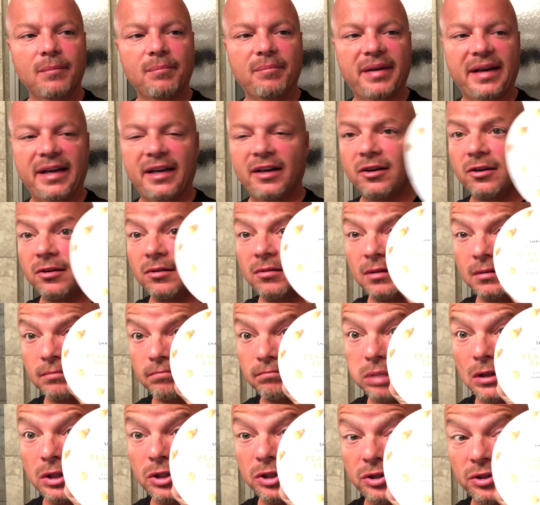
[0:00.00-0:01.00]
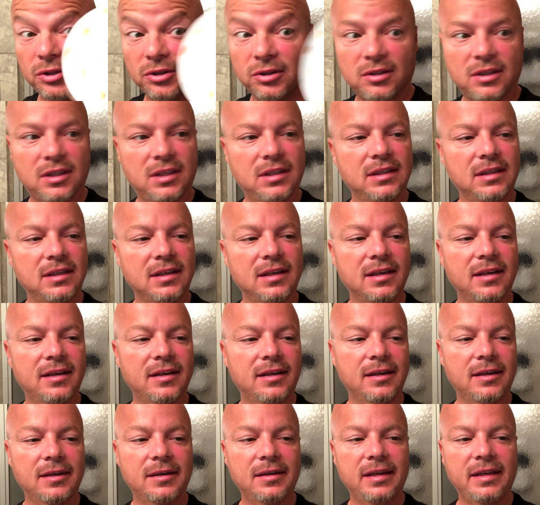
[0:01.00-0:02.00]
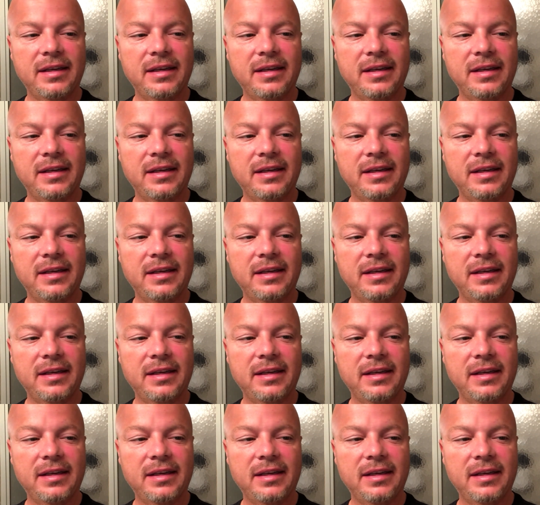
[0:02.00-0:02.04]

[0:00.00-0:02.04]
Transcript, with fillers: Pear-Brrr, uh,